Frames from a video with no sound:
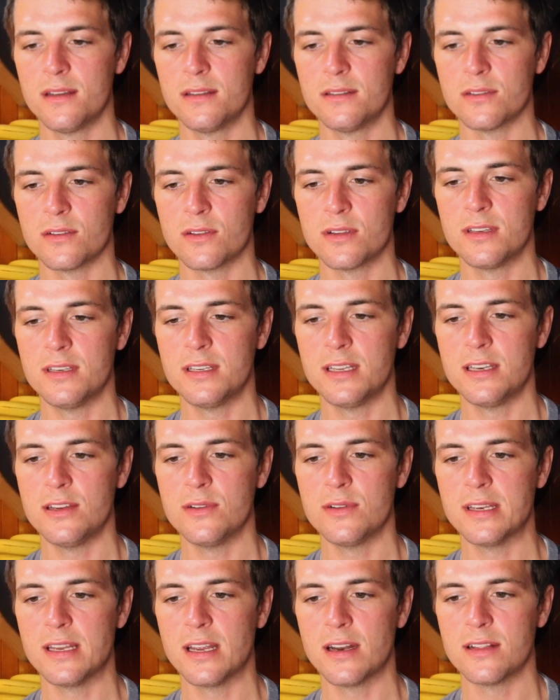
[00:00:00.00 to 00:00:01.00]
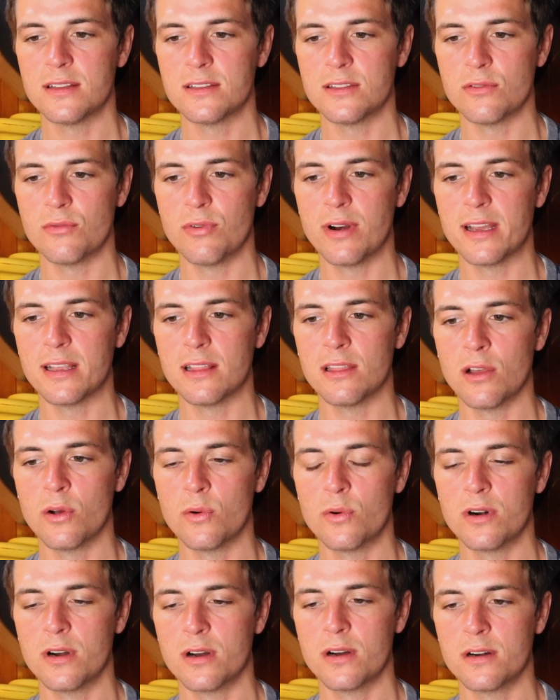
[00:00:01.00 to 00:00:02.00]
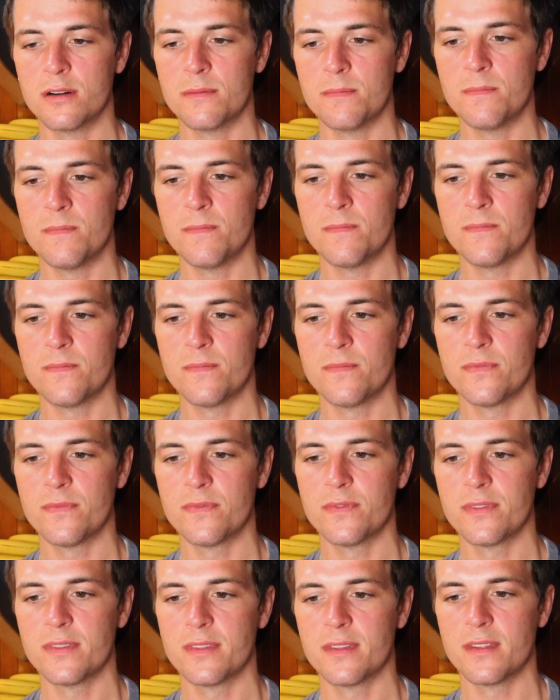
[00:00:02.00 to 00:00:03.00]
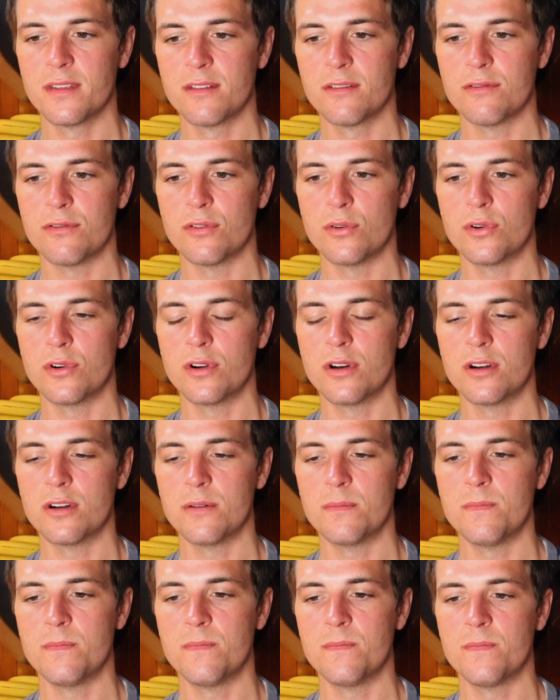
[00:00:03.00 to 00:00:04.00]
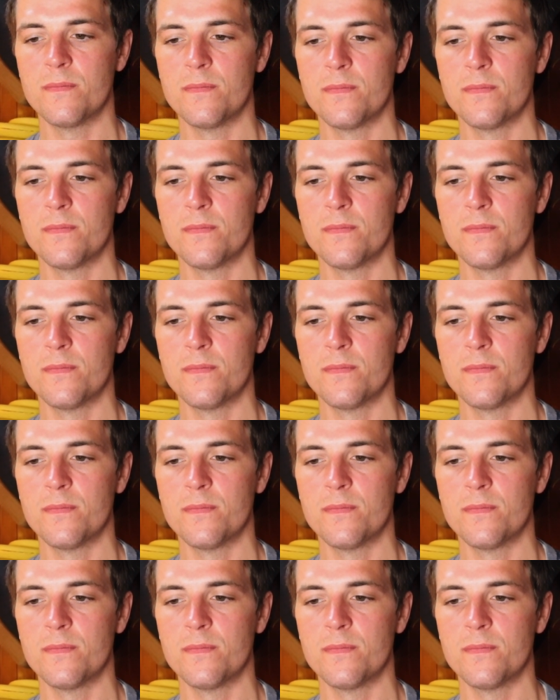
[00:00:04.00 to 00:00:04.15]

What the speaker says: So continuing down into the right lower arm, forearm,